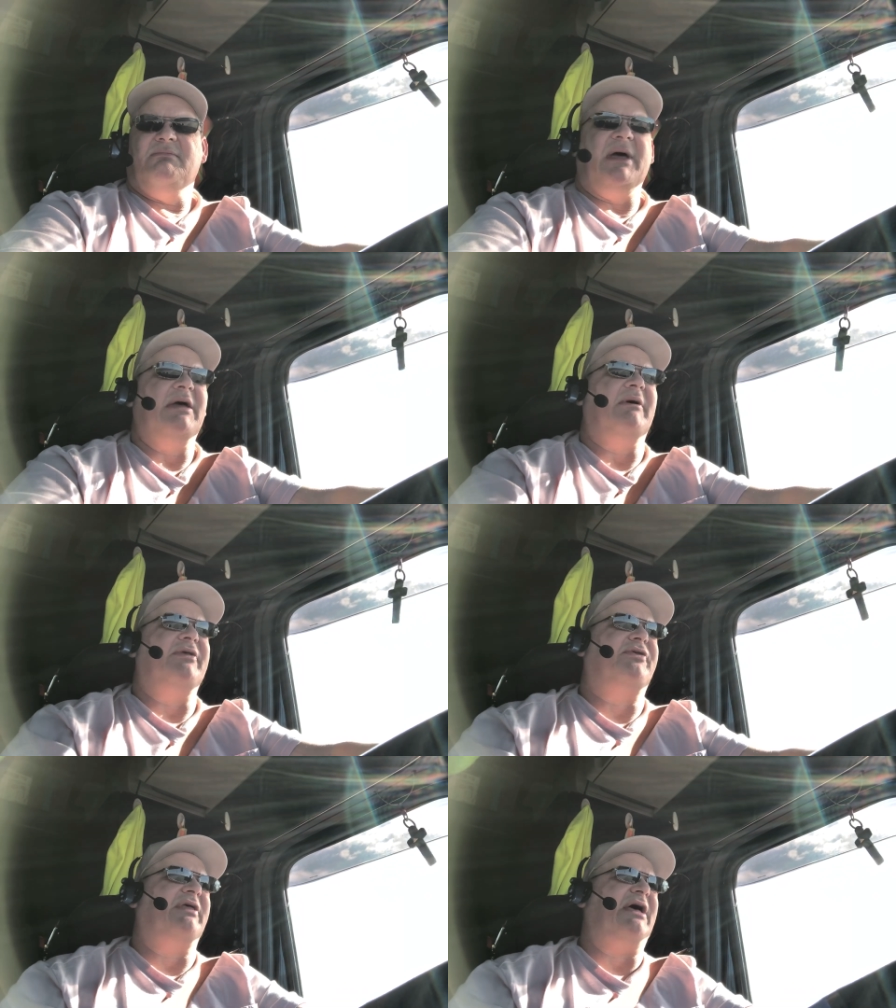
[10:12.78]
But anyway,
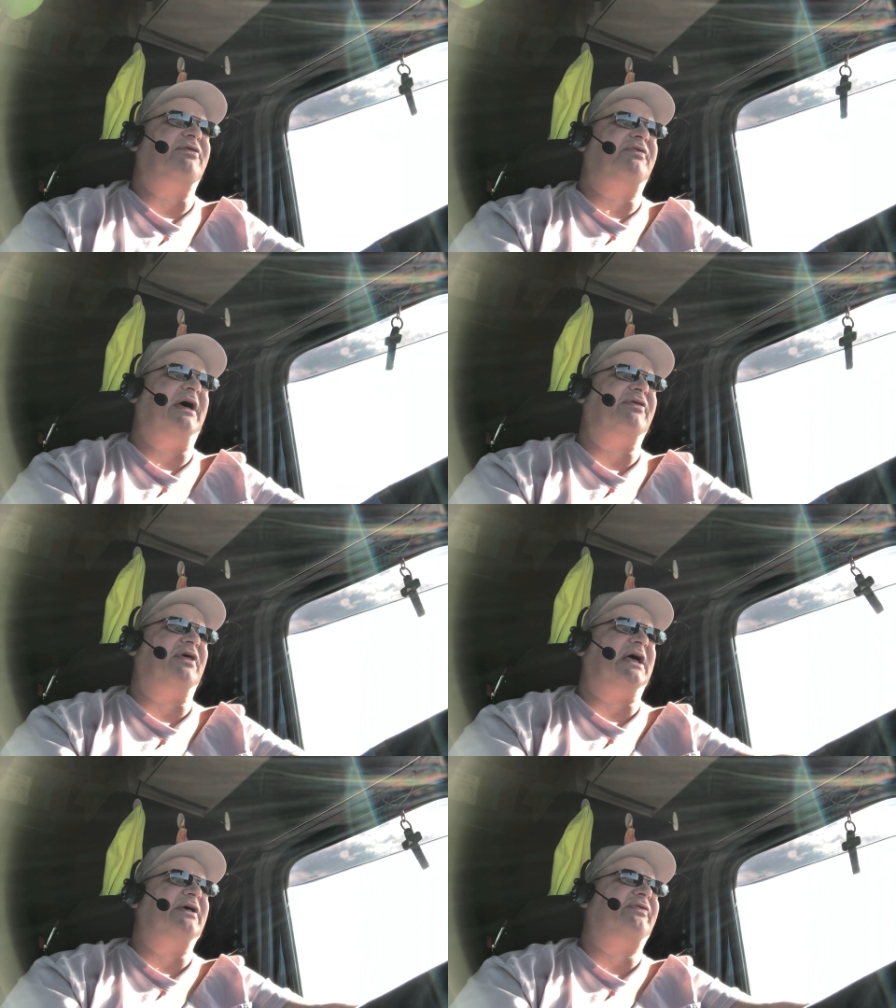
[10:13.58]
so that's that's
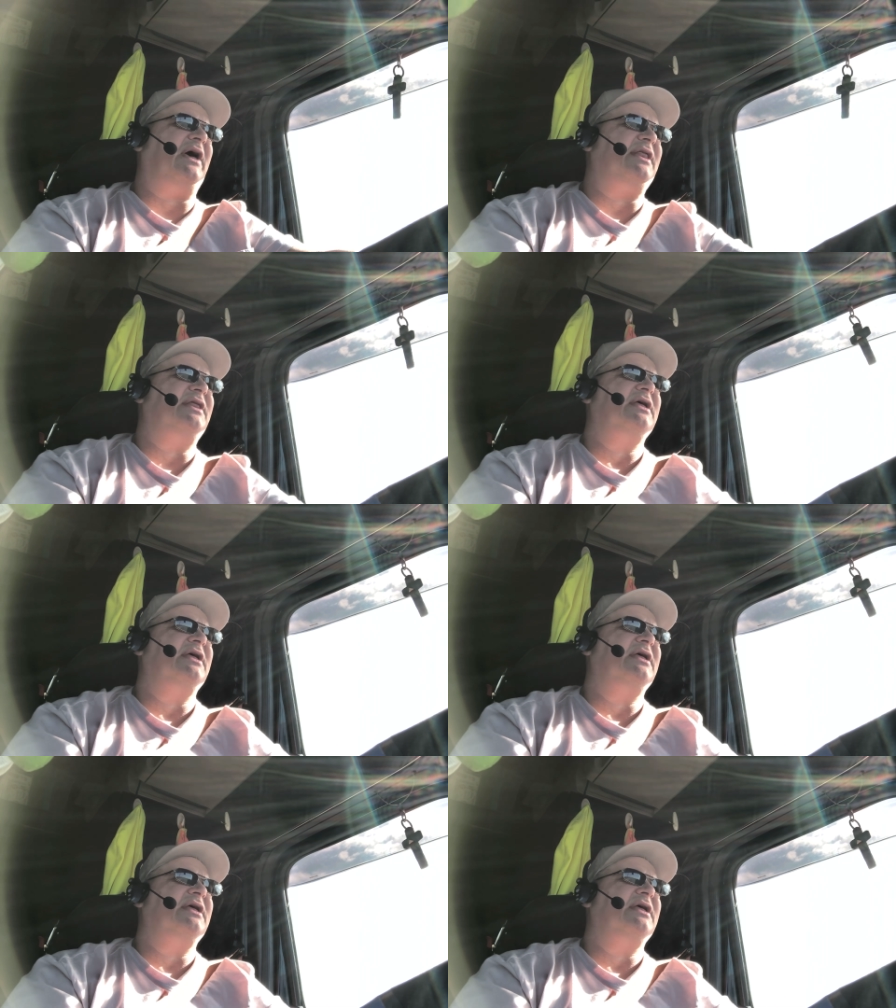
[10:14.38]
like I said,